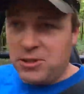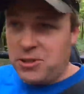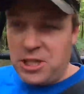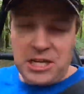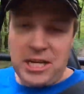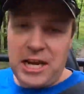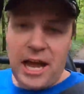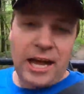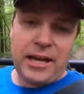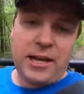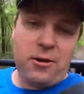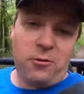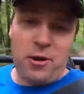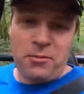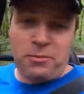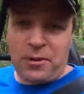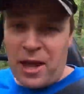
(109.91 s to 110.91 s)
she did not
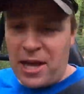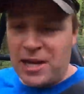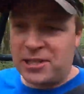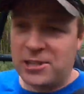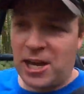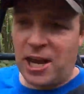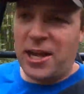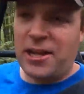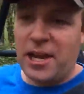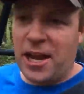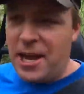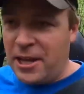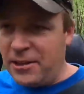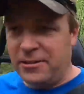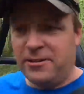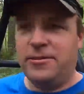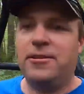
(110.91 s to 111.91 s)
get whiplash on
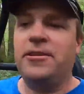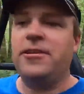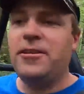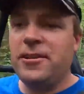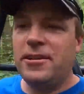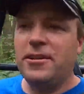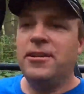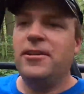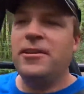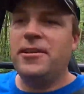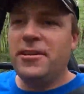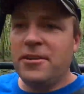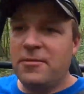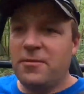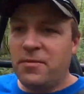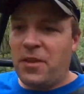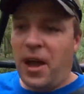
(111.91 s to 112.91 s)
that
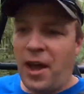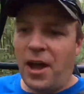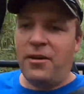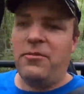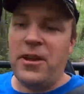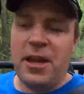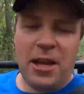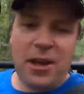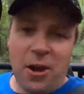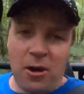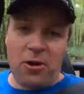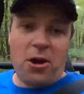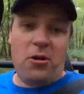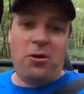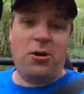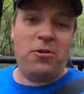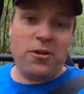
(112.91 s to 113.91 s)
video
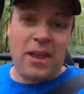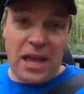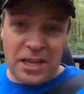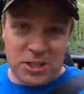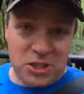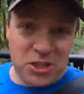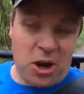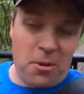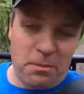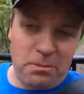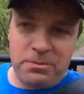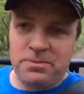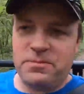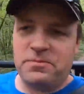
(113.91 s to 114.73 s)
going over that jump.